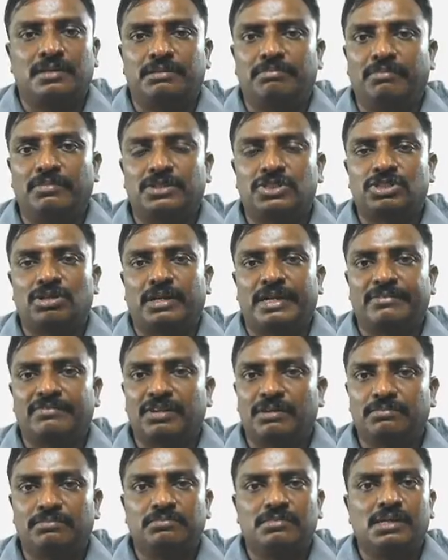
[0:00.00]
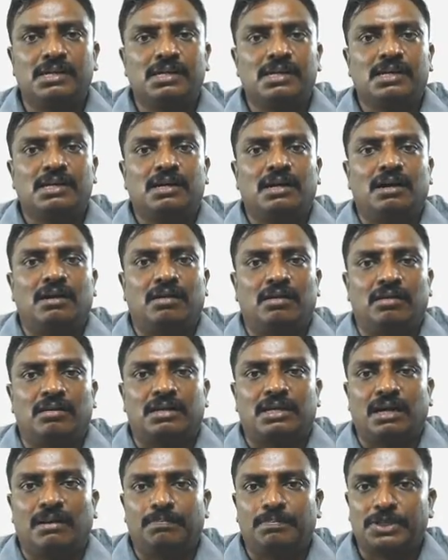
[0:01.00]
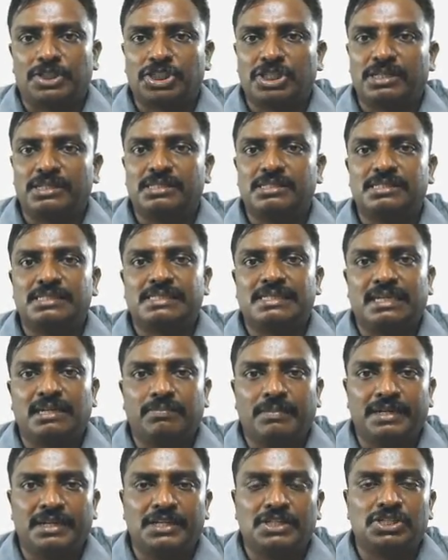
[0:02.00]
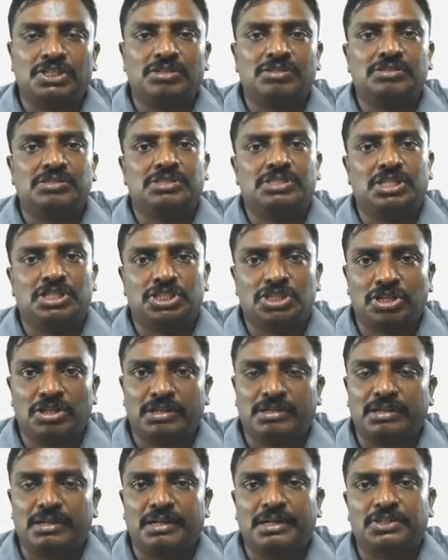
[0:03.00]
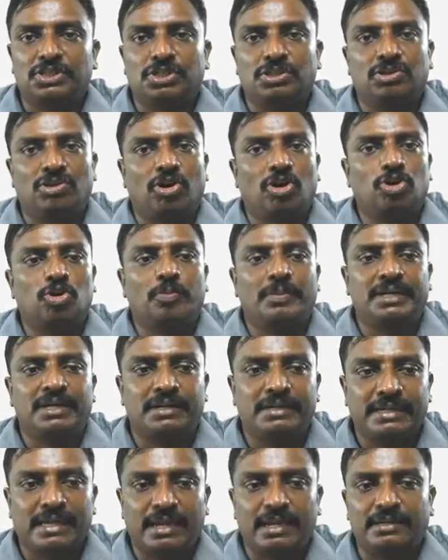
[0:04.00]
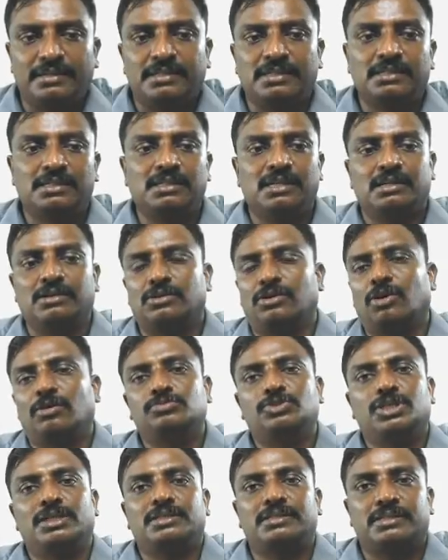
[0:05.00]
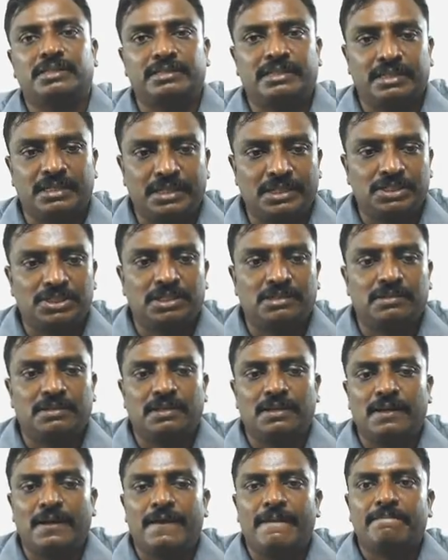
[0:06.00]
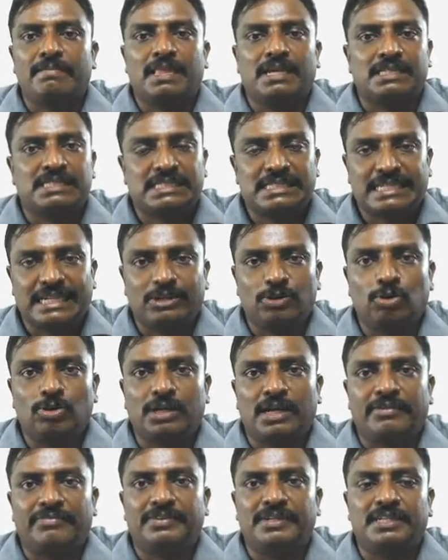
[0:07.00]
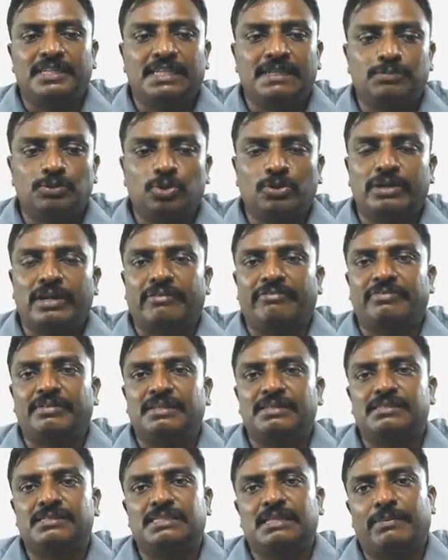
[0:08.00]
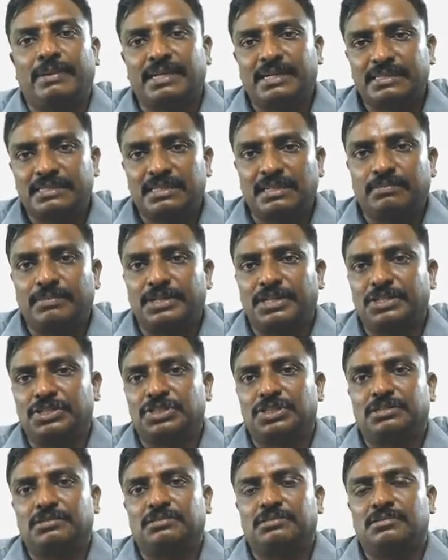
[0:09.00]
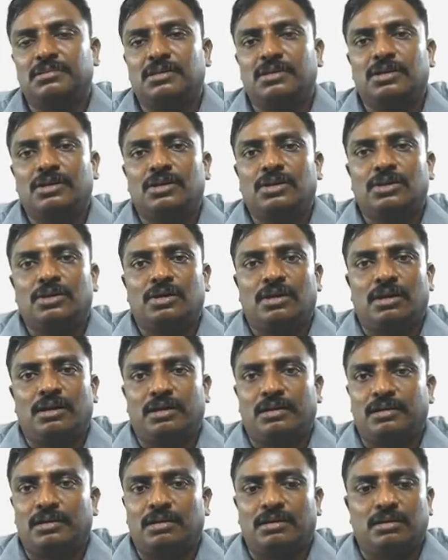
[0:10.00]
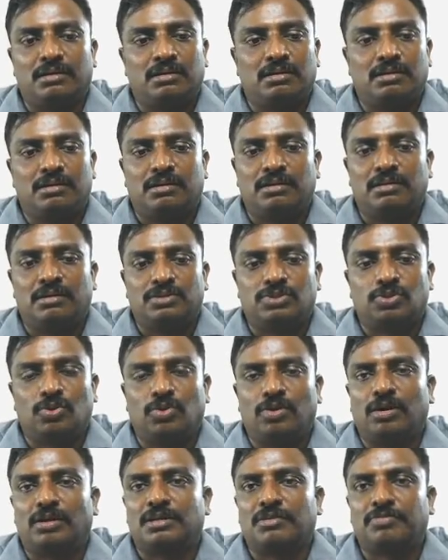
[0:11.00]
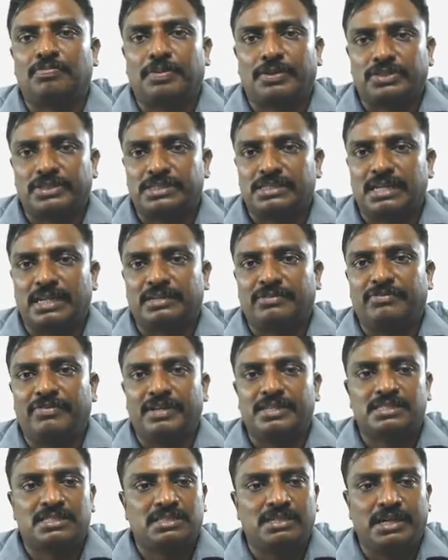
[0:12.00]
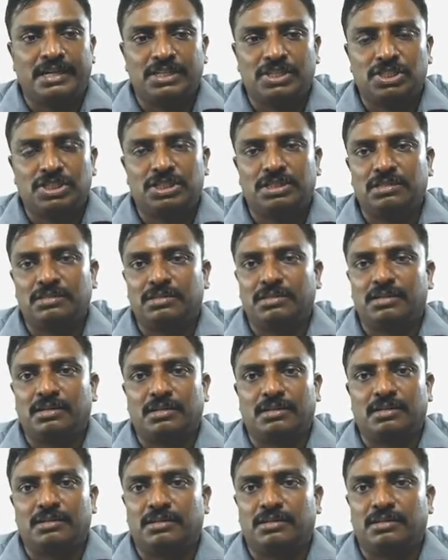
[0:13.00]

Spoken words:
like starting from compression, segmentation, gesture recognition, augmented reality, and object recognition, steganography, cryptography, semantic segmentation, and so a lot of projects like face detection.